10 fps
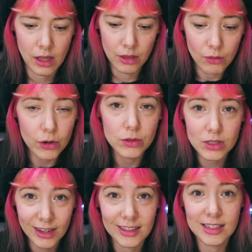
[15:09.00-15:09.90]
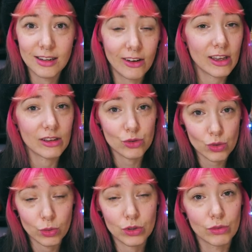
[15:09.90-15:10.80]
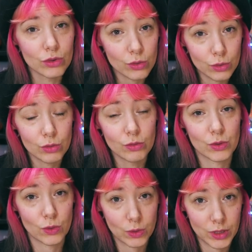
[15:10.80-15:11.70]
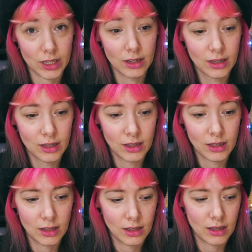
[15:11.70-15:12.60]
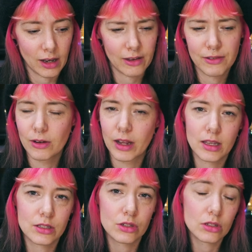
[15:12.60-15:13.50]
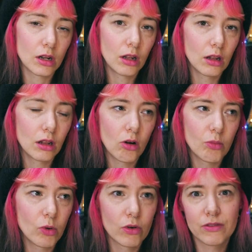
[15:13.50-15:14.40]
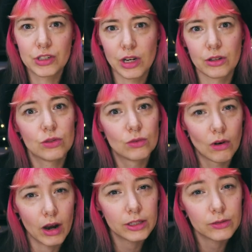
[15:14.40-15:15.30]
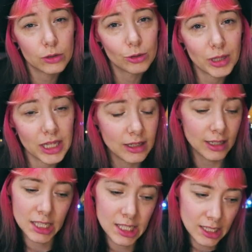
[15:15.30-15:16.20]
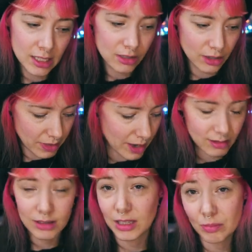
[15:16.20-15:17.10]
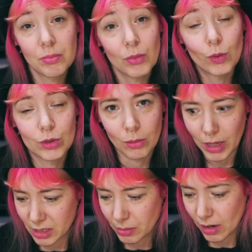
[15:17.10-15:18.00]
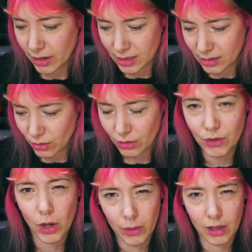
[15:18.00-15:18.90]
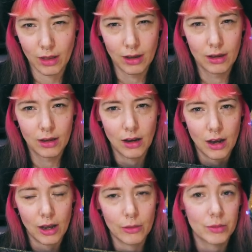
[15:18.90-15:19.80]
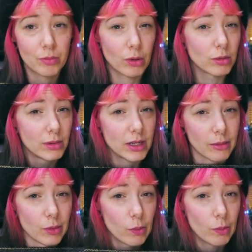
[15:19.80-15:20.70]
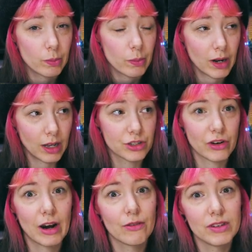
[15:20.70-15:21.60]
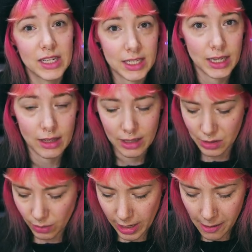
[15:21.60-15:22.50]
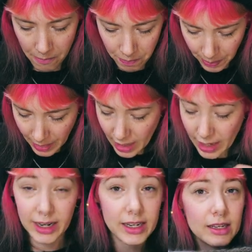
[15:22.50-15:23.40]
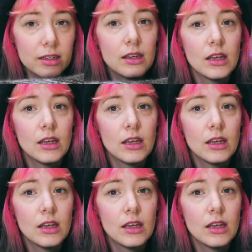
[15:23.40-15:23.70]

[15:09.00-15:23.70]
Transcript: the rows suddenly start getting shorter and shorter and shorter, I feel like it's just a lot more of a gentle ride for me. So that also plays a part. It's sort of knowing that I would probably get more pleasure out of knitting it this way. And I did.